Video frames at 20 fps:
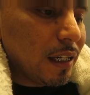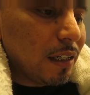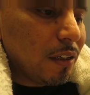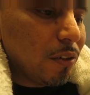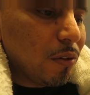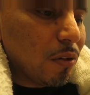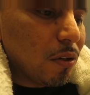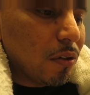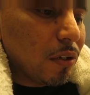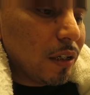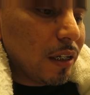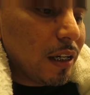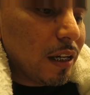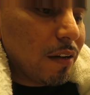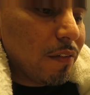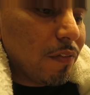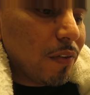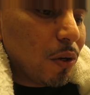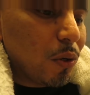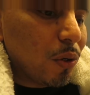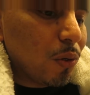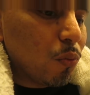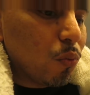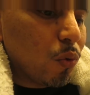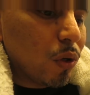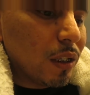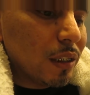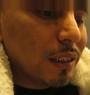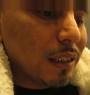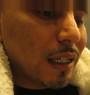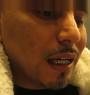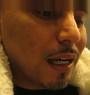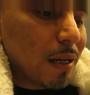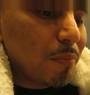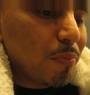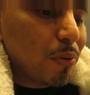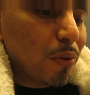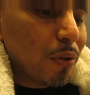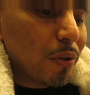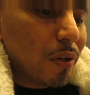and you only get voted one
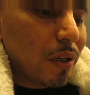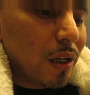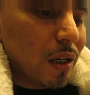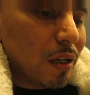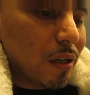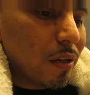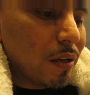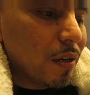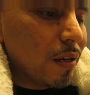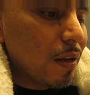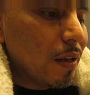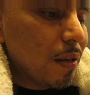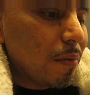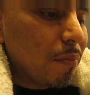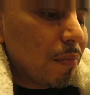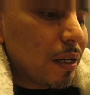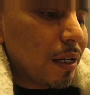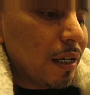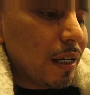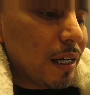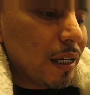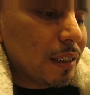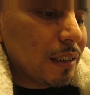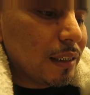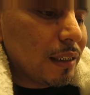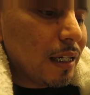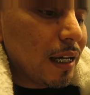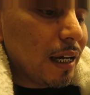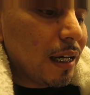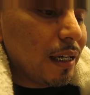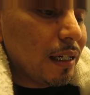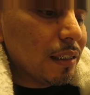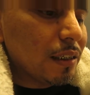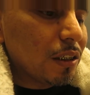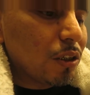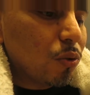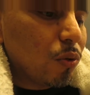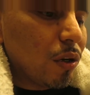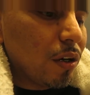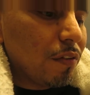time per year. My next date
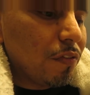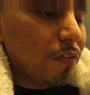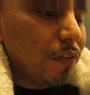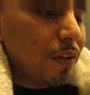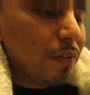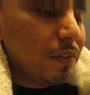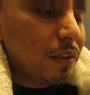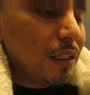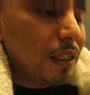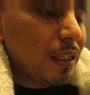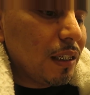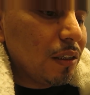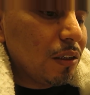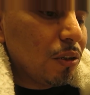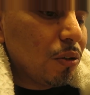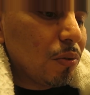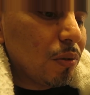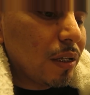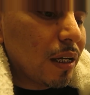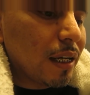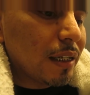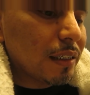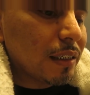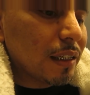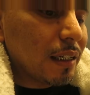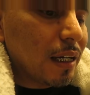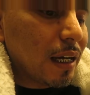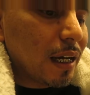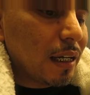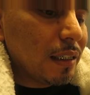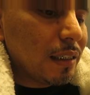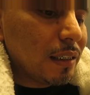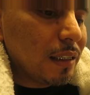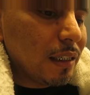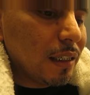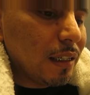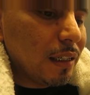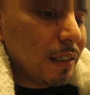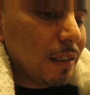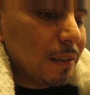is
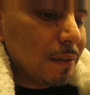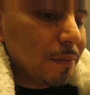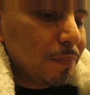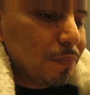12/15/2019.